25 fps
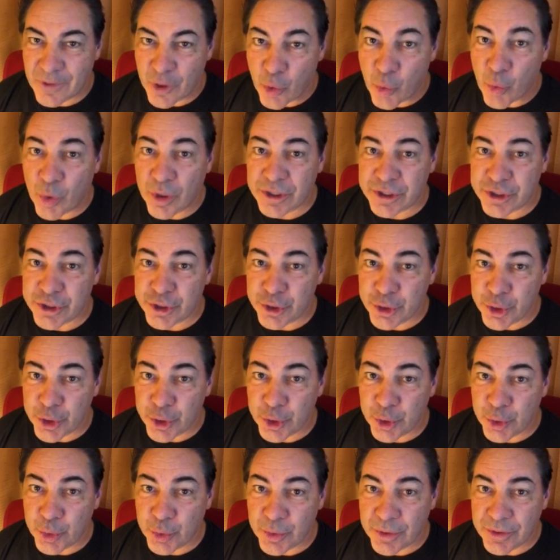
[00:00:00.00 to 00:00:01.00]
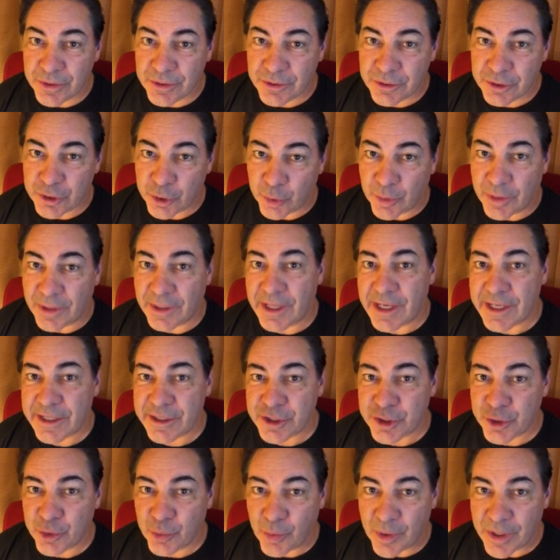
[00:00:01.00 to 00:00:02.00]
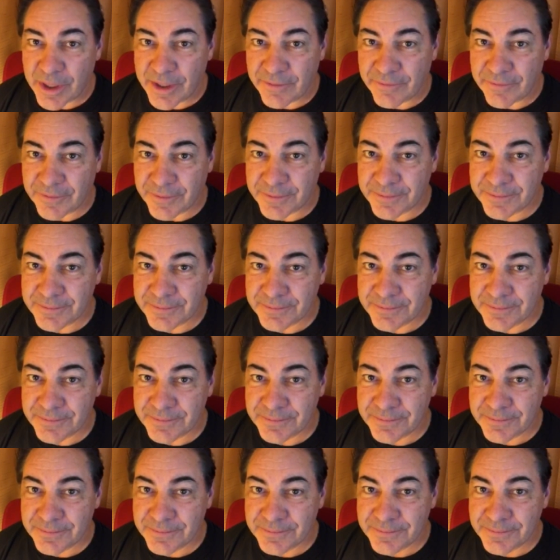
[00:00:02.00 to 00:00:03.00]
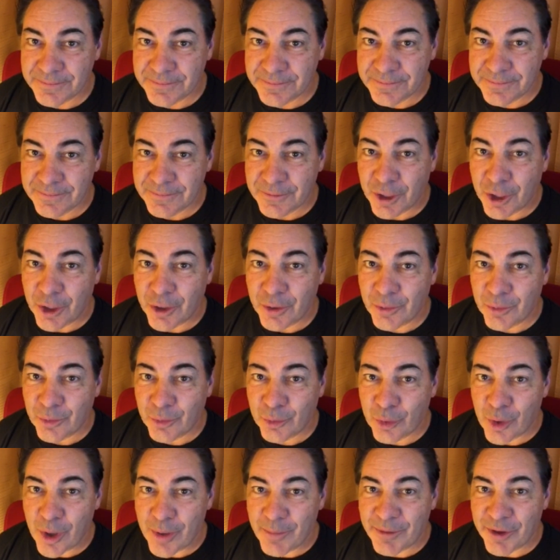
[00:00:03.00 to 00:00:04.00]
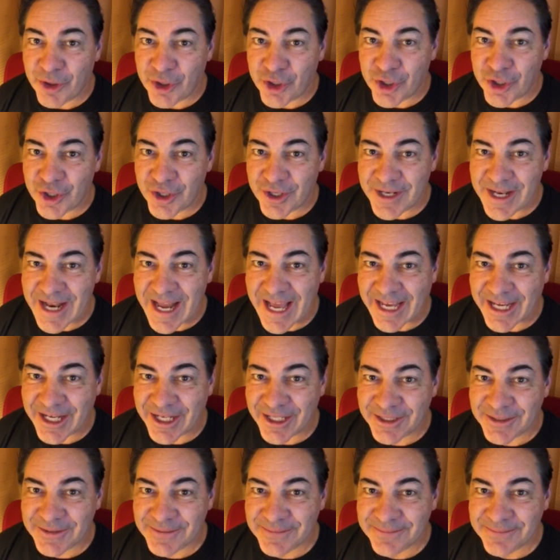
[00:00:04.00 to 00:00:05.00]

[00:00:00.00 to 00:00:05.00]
What you do to relax your wife. Rubberneck.